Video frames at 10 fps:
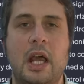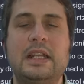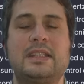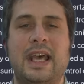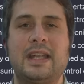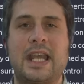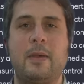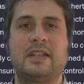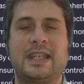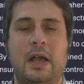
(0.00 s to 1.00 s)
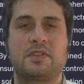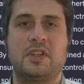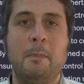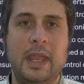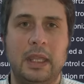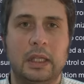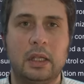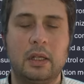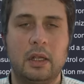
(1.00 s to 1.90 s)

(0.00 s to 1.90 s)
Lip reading: At least that's how it sounds to me.